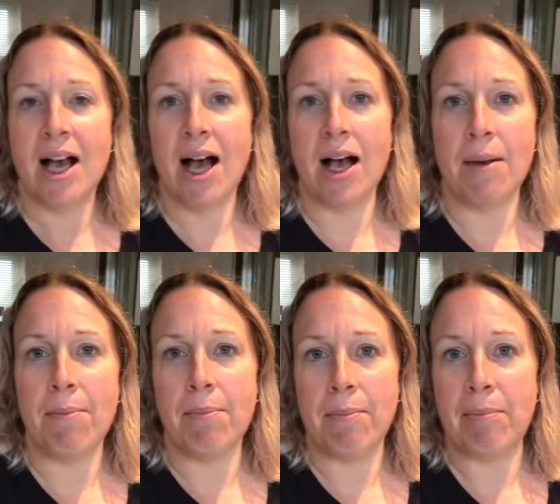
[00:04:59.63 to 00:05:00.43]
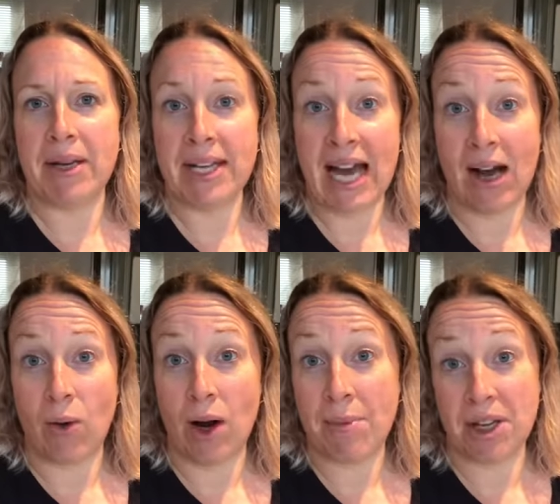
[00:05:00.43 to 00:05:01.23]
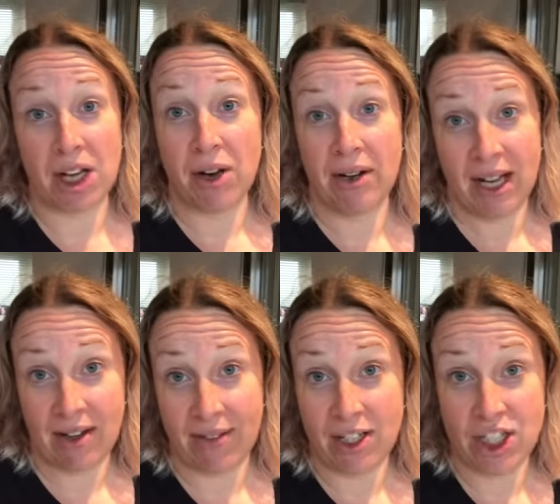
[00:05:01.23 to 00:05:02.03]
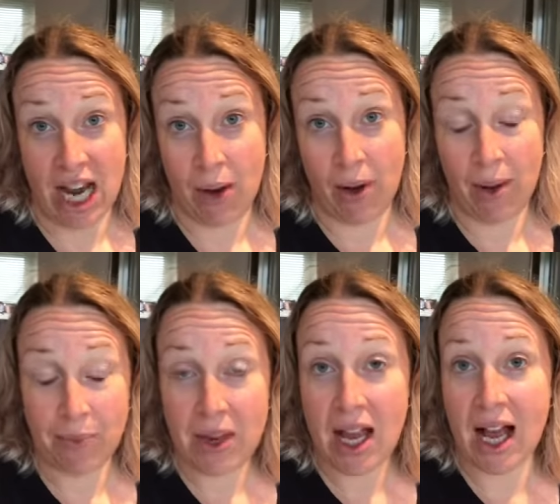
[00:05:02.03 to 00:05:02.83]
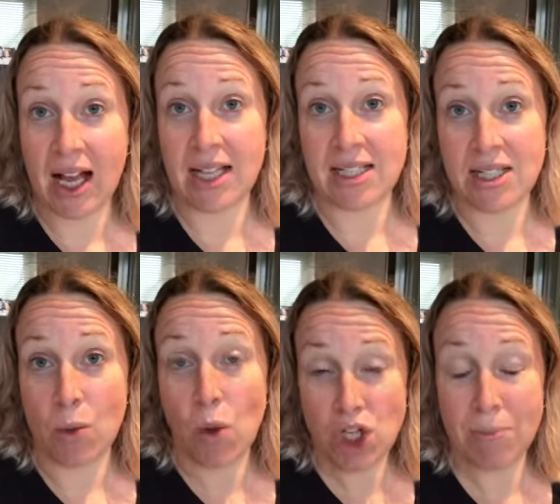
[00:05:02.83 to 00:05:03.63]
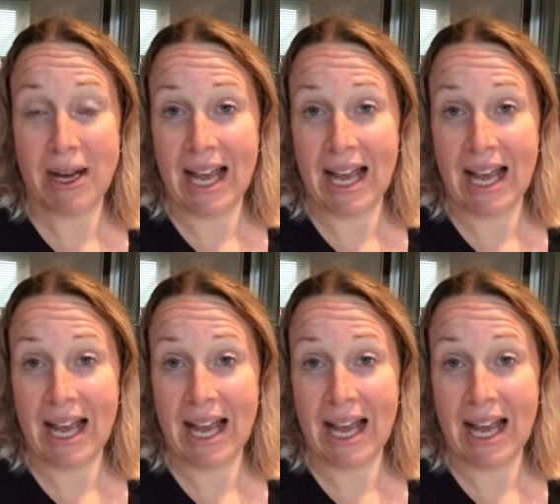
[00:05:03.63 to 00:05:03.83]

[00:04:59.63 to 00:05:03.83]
But now I'm gonna go and have a shower and wash my